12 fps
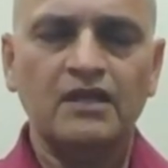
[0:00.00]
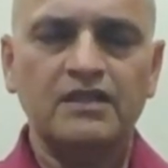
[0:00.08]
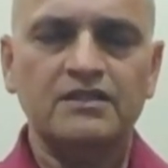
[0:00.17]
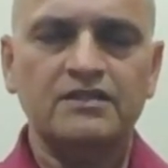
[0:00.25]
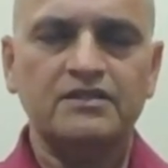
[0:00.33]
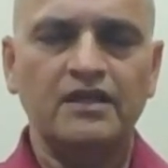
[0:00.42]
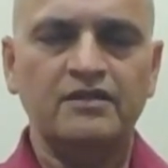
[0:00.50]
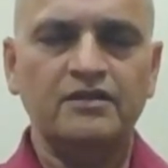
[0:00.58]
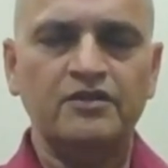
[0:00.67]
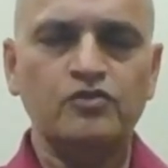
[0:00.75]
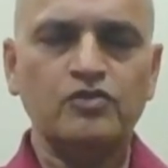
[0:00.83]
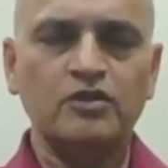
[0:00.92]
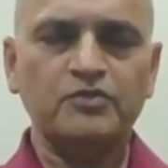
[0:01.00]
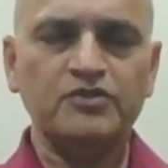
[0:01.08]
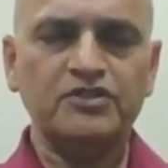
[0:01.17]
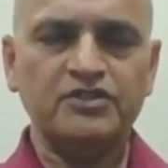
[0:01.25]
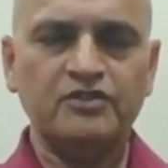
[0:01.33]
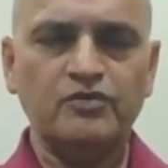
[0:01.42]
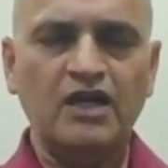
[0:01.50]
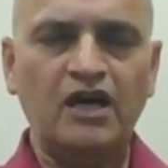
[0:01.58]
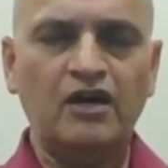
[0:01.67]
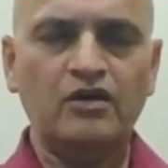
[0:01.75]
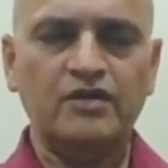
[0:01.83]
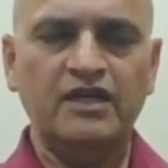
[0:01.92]
Stay in the neutral position
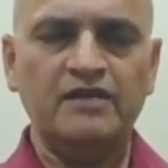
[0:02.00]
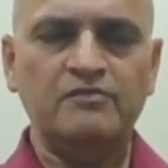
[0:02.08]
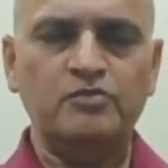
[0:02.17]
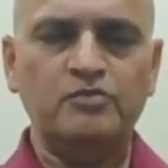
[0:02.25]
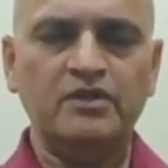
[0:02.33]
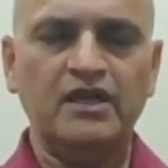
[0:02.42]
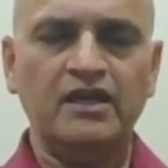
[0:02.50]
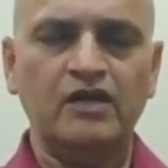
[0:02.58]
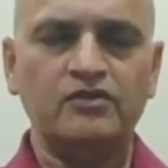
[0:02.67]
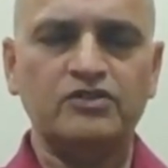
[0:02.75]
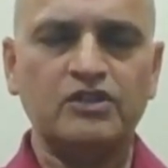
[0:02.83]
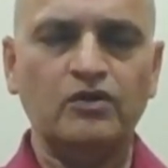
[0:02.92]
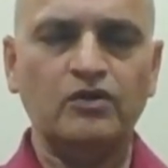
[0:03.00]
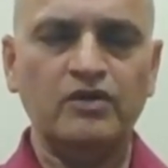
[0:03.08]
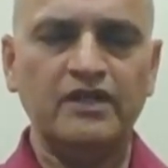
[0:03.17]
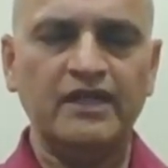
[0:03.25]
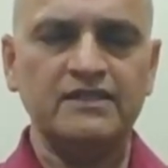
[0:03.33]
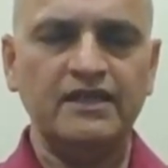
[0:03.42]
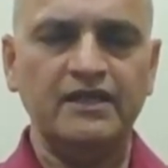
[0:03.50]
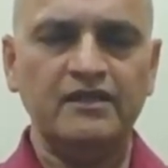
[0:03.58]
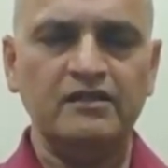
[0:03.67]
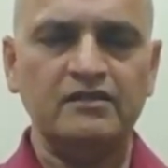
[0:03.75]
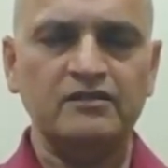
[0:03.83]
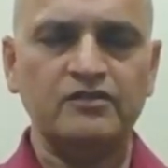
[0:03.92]
without any movement. And now slowly
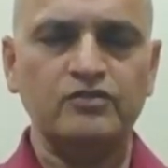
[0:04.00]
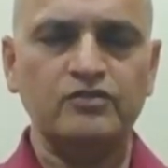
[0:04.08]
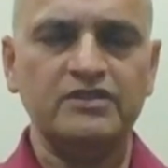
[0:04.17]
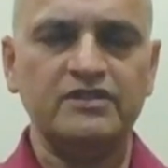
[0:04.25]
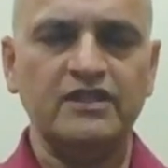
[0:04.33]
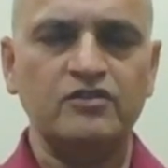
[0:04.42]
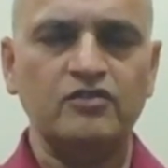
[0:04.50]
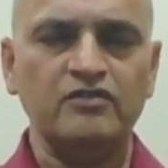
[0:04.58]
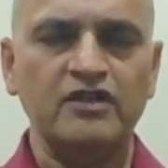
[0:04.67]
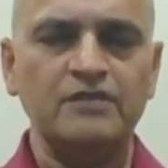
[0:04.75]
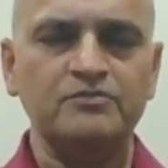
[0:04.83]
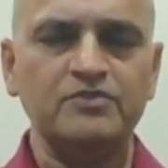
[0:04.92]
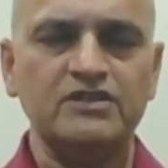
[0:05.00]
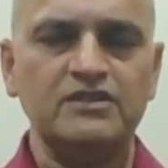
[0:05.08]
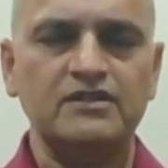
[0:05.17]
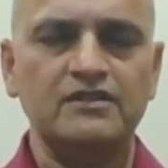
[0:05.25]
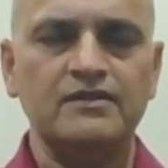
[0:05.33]
exhale through the center of the lips.